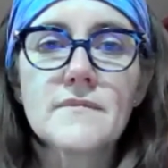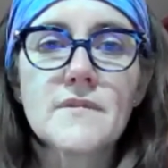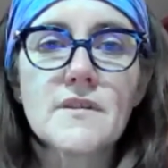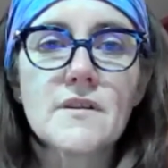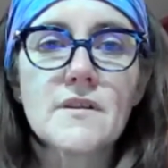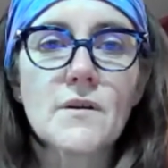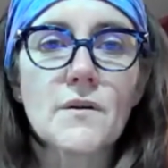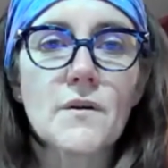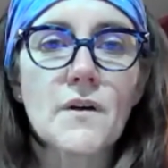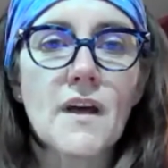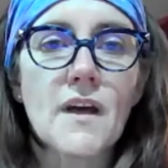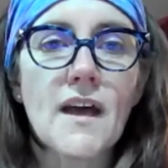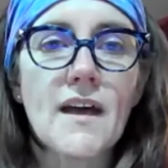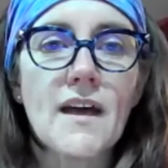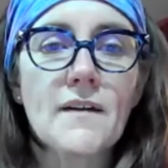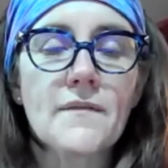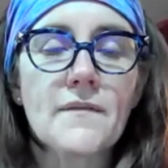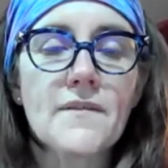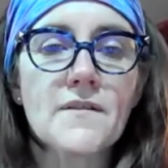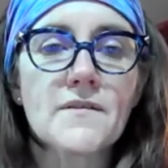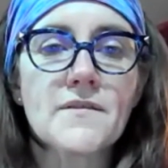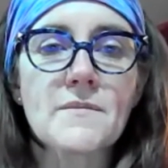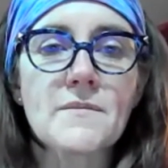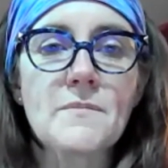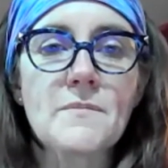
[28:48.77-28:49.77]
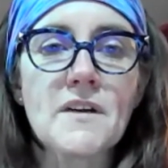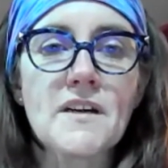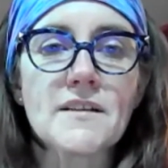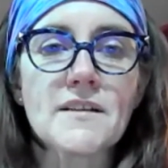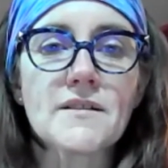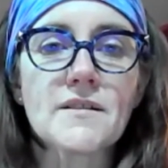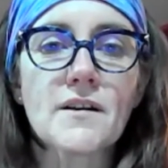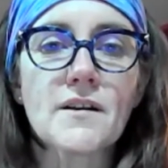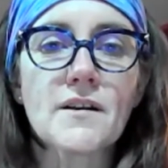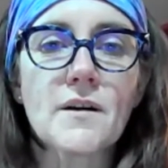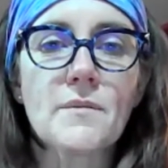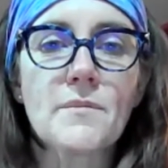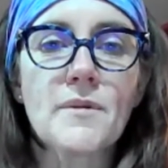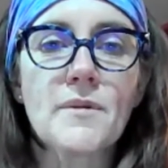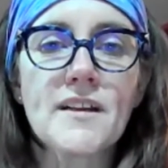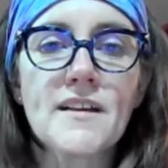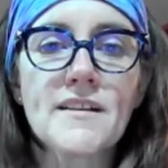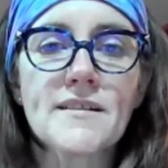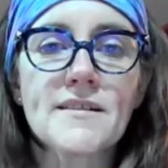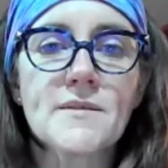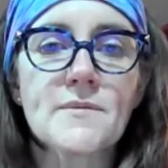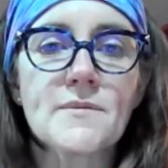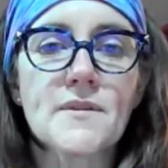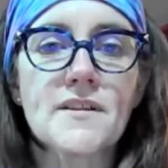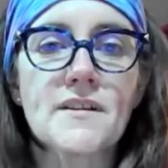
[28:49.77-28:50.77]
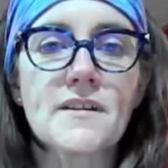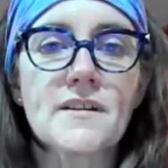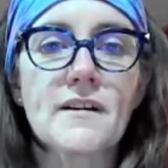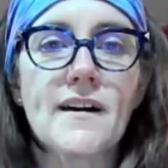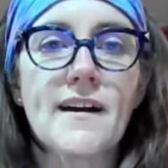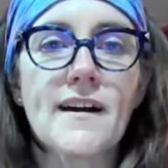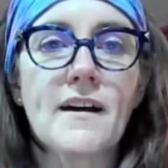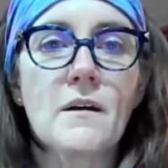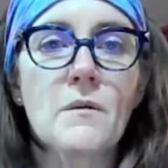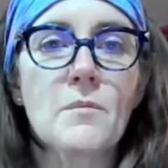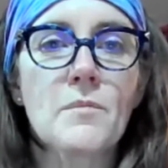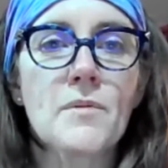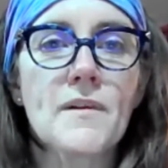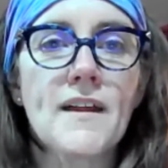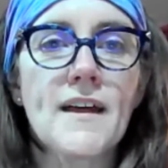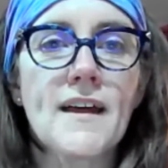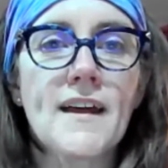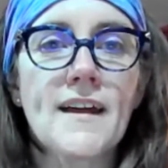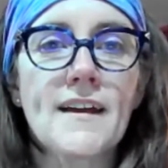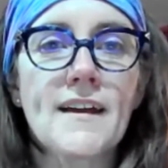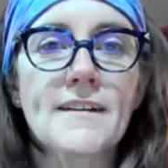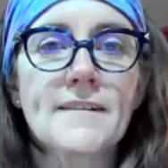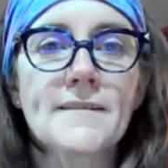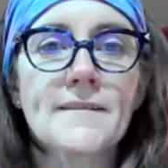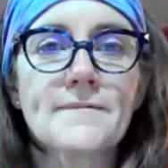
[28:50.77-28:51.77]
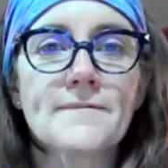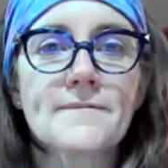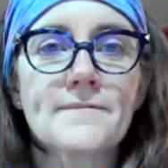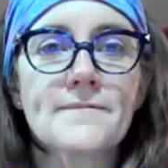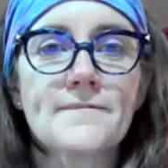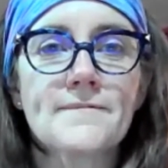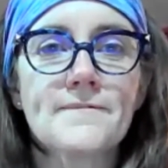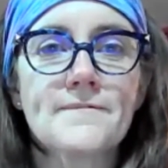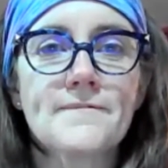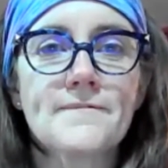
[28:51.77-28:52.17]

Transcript: It's okay if there's a bit of turbulence with your airplane.